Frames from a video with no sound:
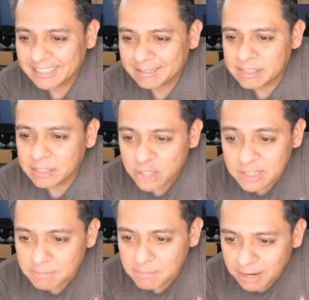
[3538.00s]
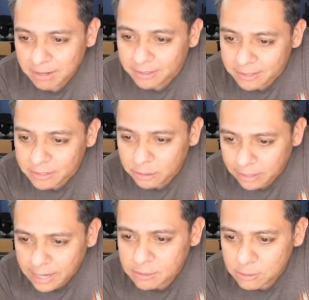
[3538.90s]
was it just me, or did you
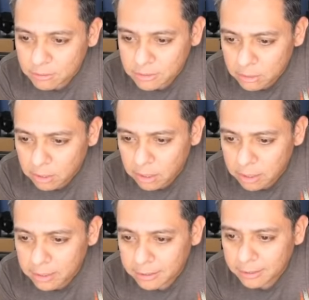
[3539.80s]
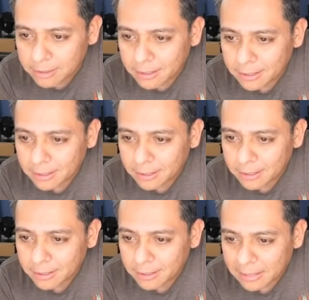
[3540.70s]
guys also heard
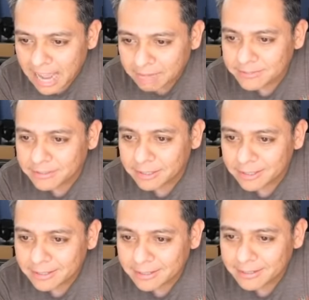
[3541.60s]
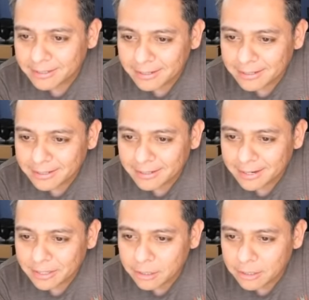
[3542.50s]
laughter?
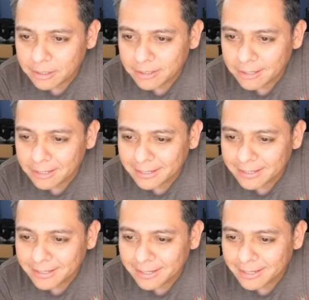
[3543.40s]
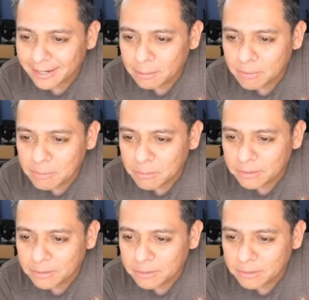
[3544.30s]
Like you're like people